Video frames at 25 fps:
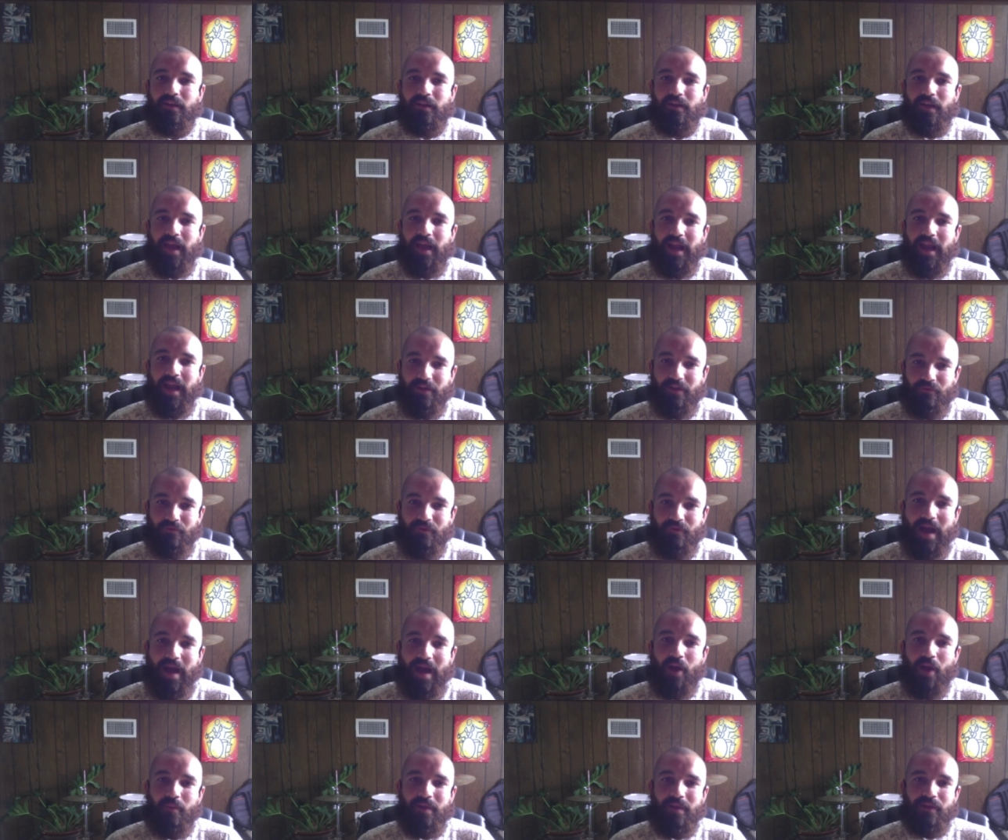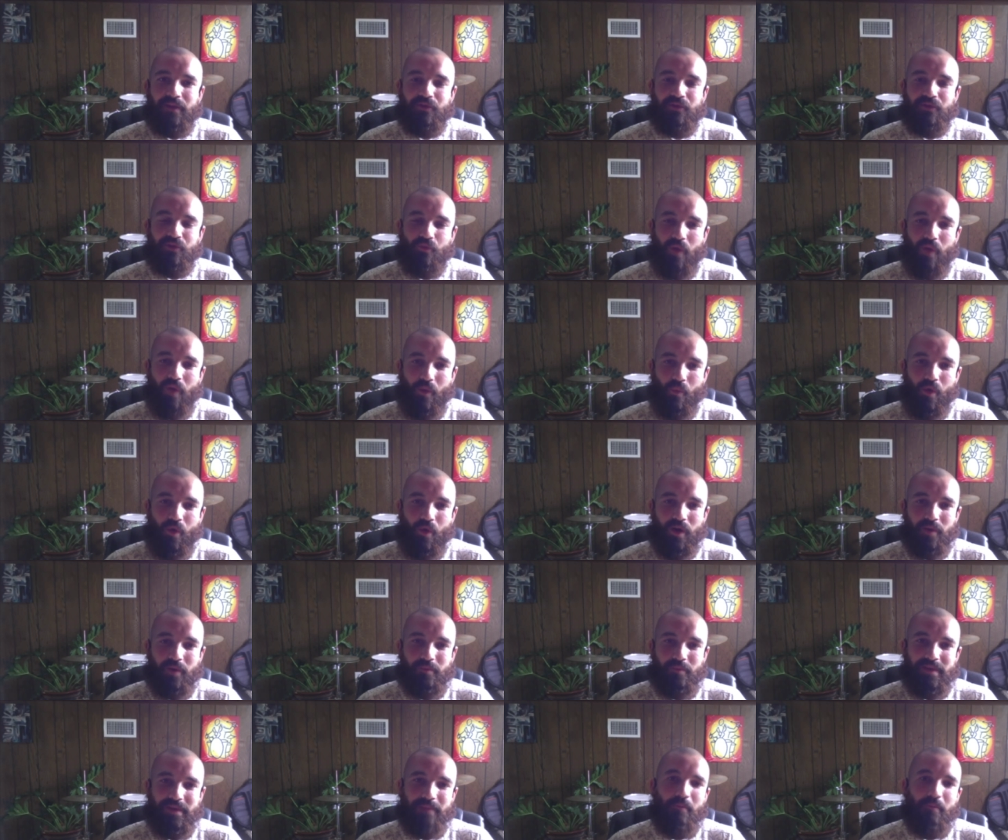and environment do I want to
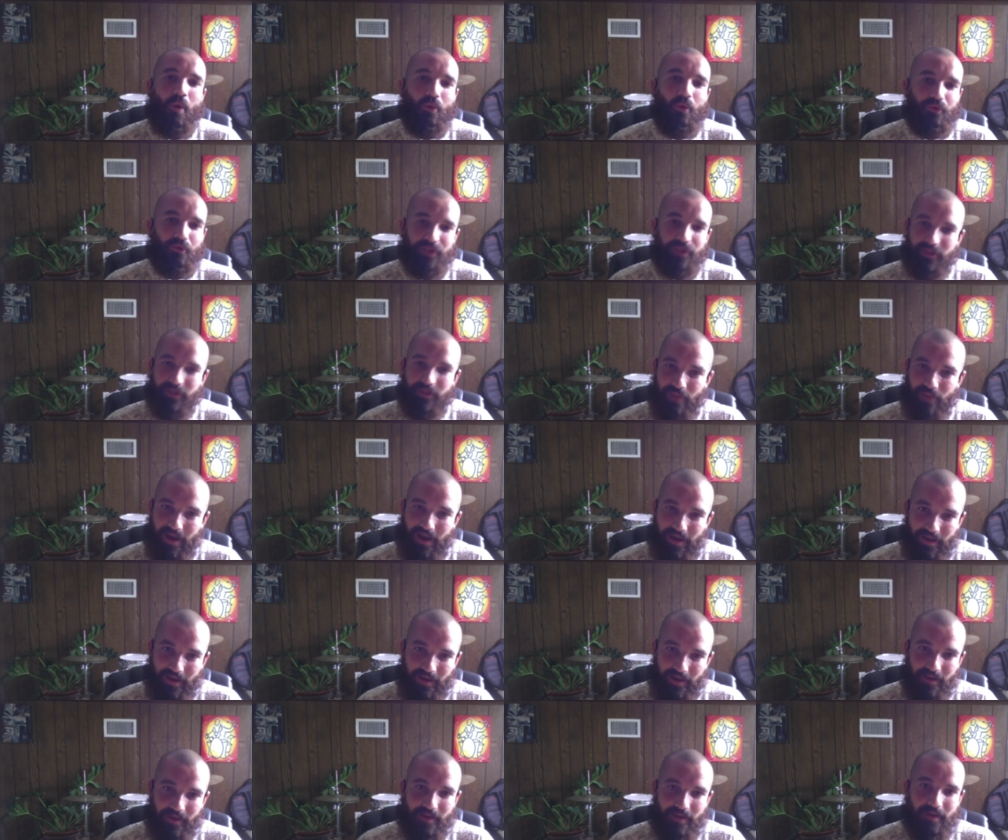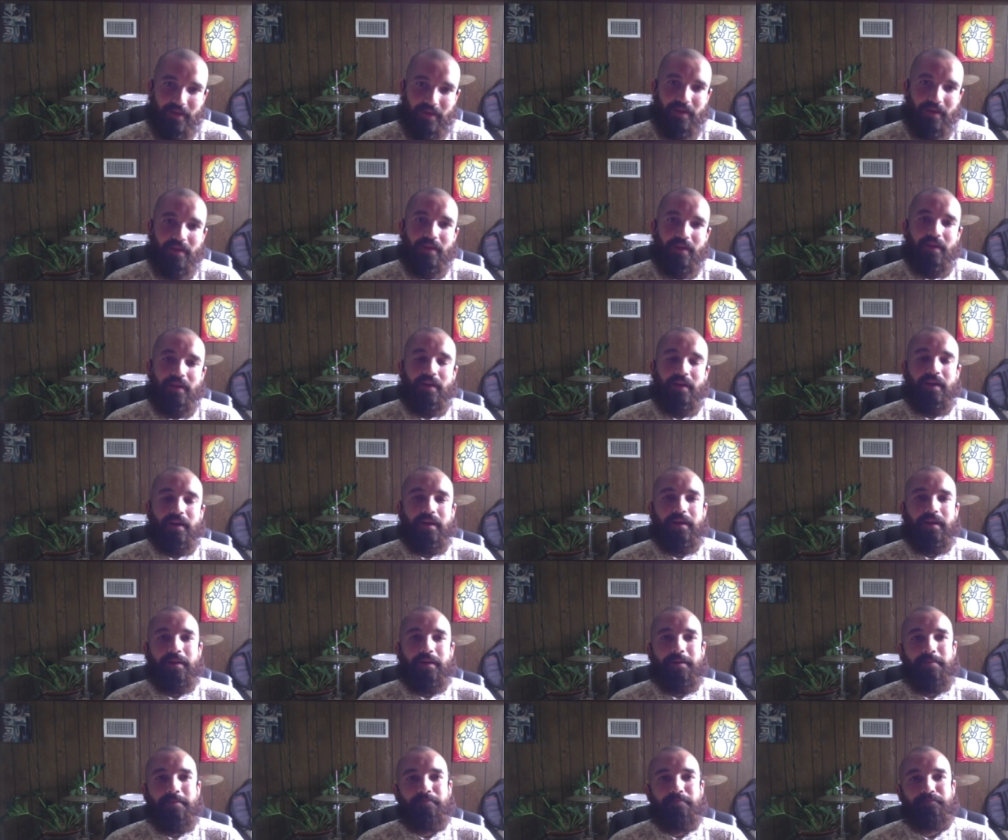be molded by?
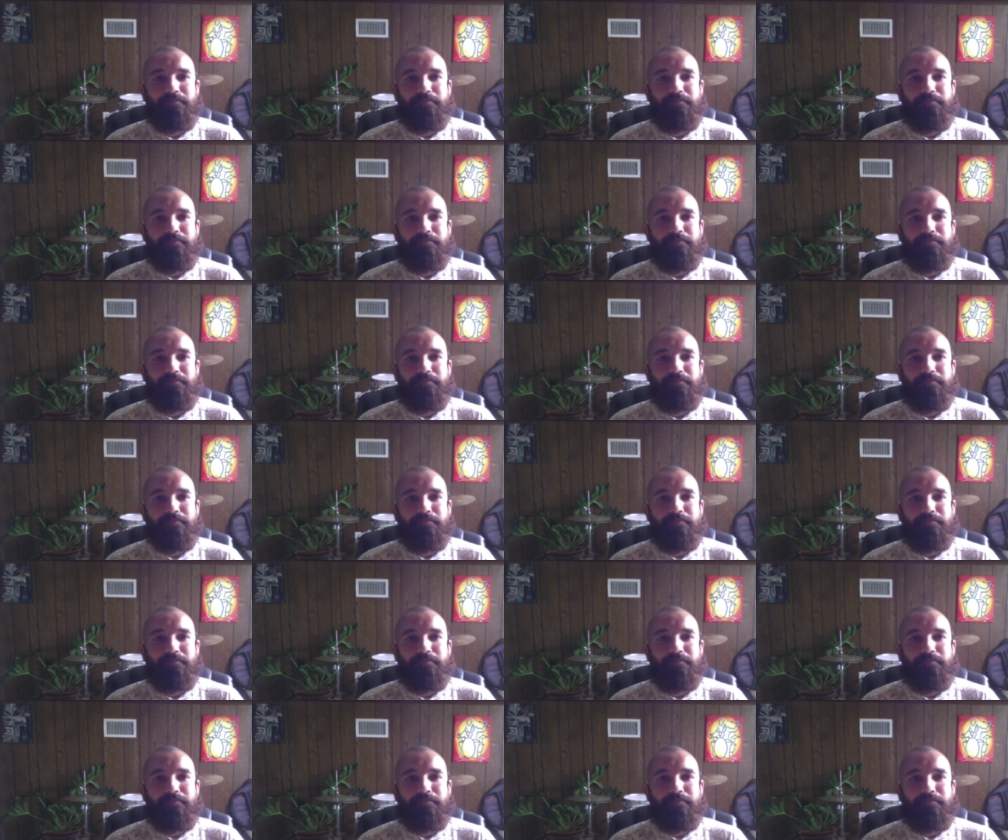Um,